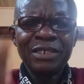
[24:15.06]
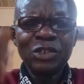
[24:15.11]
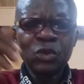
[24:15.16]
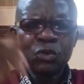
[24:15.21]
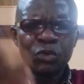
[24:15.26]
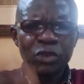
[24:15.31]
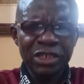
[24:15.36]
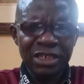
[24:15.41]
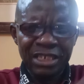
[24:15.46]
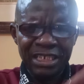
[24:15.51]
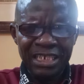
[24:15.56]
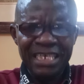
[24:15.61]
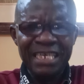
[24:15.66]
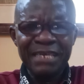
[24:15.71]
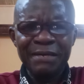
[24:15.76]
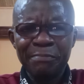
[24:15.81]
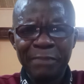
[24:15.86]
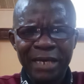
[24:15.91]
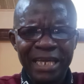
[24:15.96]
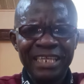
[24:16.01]
You will
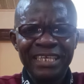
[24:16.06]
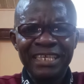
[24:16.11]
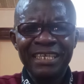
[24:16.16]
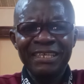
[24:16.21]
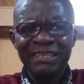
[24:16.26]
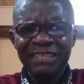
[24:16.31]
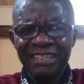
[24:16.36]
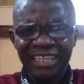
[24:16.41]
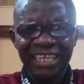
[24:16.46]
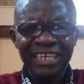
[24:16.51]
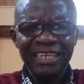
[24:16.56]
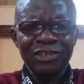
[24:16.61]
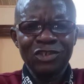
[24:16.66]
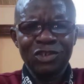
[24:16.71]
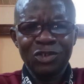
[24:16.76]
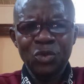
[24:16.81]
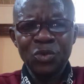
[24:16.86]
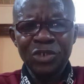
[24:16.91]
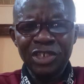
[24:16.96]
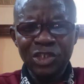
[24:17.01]
see many
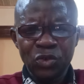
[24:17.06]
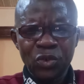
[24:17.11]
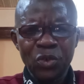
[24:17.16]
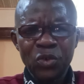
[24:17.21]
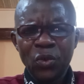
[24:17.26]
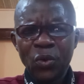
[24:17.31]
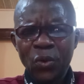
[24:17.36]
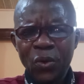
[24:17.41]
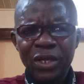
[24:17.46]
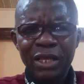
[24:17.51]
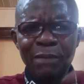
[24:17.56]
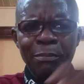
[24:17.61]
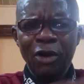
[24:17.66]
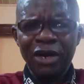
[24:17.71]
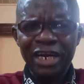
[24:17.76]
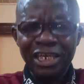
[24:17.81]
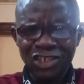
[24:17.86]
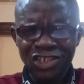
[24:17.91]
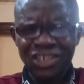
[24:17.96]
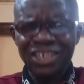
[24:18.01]
things you need to know
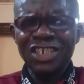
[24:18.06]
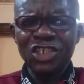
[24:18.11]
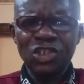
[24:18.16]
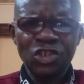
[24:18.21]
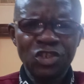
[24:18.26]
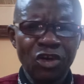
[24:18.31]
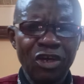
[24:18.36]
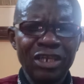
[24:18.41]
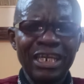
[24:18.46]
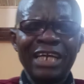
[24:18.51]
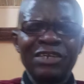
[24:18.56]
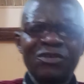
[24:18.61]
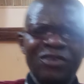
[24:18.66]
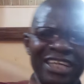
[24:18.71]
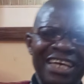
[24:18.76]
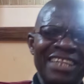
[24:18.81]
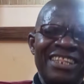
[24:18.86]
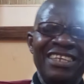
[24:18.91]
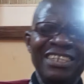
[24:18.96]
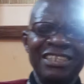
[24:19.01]
about registration and
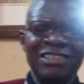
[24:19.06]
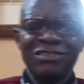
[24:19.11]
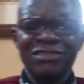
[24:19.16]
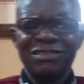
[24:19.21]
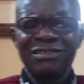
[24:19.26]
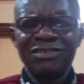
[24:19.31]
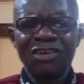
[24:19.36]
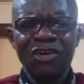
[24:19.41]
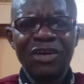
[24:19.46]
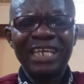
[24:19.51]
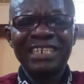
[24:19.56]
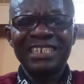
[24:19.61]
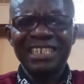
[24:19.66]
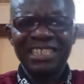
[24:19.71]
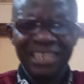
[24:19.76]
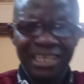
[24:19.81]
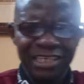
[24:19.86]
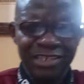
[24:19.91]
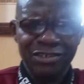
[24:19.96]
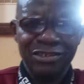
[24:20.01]
other things, other
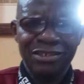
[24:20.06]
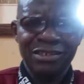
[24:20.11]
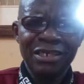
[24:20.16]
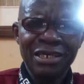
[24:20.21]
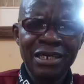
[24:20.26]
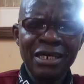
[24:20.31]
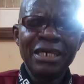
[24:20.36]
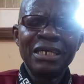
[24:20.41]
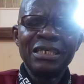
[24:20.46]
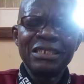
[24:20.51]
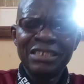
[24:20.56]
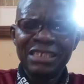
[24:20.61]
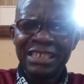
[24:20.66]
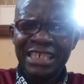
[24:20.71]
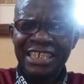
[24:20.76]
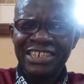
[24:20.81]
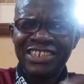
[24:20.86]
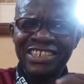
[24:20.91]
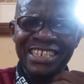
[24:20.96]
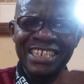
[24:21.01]
details.
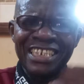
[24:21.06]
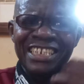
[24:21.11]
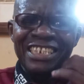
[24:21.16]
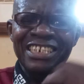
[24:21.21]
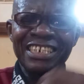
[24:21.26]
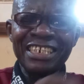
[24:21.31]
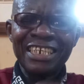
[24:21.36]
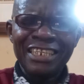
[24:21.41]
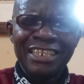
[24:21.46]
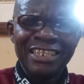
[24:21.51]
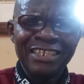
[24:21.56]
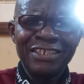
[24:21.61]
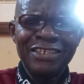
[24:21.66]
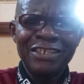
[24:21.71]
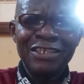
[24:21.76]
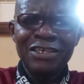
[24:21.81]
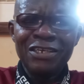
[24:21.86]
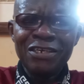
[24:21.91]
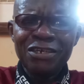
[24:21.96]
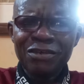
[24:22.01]
JC
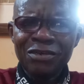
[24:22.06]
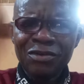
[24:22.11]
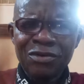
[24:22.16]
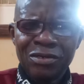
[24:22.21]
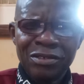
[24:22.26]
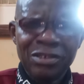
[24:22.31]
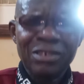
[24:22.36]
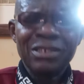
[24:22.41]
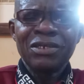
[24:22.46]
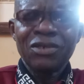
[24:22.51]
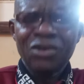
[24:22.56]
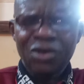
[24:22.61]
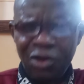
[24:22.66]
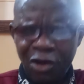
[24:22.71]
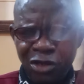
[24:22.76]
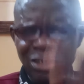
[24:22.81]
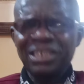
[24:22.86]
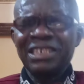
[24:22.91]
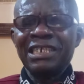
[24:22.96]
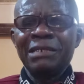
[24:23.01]
Trainee
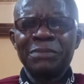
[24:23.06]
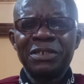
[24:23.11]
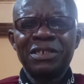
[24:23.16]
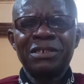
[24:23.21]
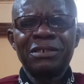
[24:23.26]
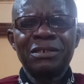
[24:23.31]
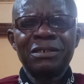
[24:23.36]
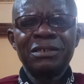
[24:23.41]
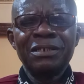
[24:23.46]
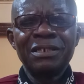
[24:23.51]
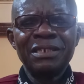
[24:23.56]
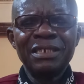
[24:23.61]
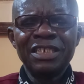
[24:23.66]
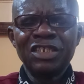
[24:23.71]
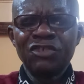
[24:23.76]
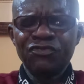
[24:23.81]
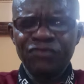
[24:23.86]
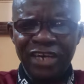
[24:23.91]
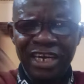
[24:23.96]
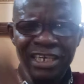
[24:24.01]
Concepts
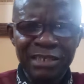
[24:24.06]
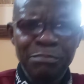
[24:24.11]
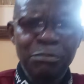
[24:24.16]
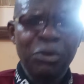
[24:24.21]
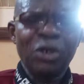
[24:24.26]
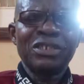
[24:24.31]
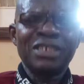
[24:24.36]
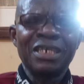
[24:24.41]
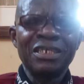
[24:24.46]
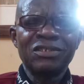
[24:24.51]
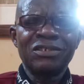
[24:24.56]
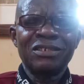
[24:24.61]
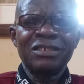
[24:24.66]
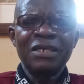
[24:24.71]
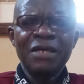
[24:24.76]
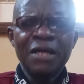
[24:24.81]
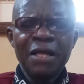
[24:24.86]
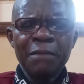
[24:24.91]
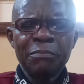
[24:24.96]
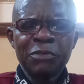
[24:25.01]
is very important,
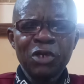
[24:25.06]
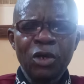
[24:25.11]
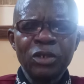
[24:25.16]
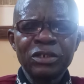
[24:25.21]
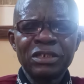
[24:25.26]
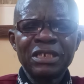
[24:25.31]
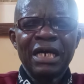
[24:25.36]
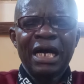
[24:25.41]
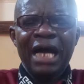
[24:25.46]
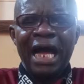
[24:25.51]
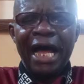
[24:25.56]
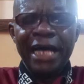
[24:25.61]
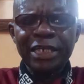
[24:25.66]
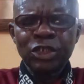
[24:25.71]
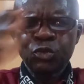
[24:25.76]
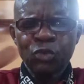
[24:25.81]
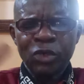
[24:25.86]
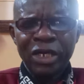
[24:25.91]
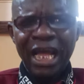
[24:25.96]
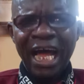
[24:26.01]
because
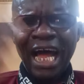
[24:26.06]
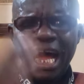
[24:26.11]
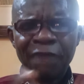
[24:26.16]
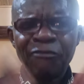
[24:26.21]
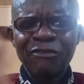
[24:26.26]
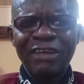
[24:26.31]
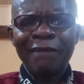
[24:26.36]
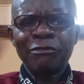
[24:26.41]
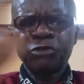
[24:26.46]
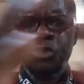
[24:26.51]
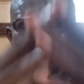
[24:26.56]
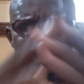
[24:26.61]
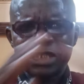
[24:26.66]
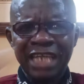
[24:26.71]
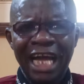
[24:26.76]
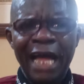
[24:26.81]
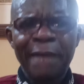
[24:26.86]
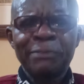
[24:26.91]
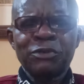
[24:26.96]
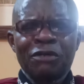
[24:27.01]
as we have 2
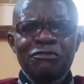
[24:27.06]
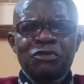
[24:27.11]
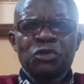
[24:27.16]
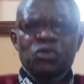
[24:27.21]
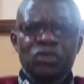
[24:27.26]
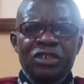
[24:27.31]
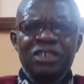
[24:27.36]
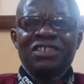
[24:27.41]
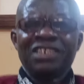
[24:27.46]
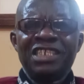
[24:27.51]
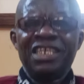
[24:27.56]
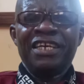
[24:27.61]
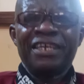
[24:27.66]
types of students